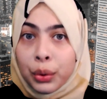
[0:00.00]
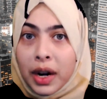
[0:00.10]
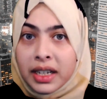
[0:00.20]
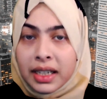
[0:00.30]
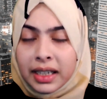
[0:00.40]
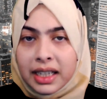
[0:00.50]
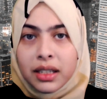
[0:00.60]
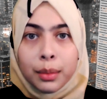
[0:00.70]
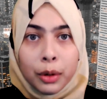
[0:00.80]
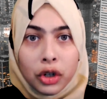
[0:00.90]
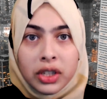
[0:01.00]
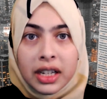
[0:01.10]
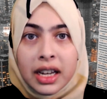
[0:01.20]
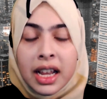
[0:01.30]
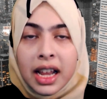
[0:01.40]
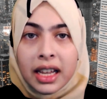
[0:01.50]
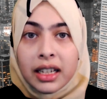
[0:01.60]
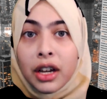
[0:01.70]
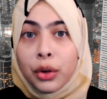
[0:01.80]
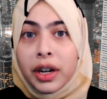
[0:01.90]
threat against a person, and
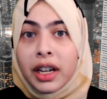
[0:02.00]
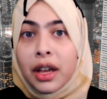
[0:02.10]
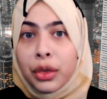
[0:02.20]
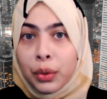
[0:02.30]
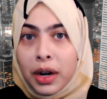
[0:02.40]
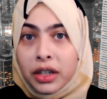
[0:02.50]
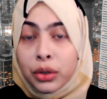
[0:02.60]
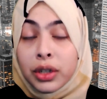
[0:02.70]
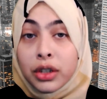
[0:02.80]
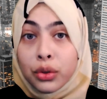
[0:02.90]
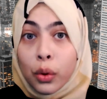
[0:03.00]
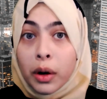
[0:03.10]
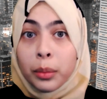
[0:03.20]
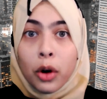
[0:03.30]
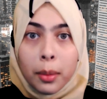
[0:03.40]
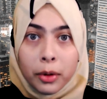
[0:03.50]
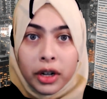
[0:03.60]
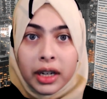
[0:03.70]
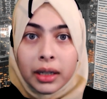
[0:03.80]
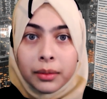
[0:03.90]
uttering a threat to destroy
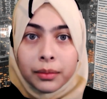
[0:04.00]
property.